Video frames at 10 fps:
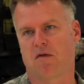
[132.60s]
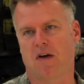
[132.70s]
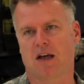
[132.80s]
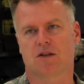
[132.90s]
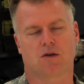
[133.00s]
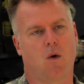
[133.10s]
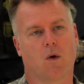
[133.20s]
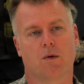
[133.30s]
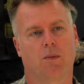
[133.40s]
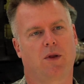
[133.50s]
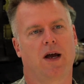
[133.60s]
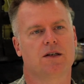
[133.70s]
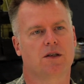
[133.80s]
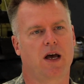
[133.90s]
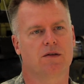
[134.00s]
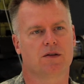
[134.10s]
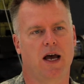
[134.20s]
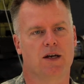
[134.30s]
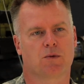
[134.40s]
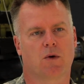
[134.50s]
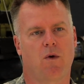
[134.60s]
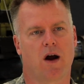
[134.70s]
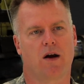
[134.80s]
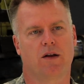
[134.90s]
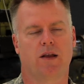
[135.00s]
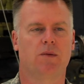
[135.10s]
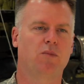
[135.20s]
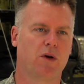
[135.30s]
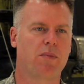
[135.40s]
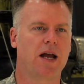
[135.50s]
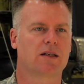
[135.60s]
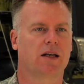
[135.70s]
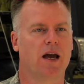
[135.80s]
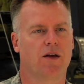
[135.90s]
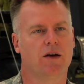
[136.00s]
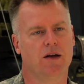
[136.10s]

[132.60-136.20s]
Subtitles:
fixed or replaced as required, and then put back together.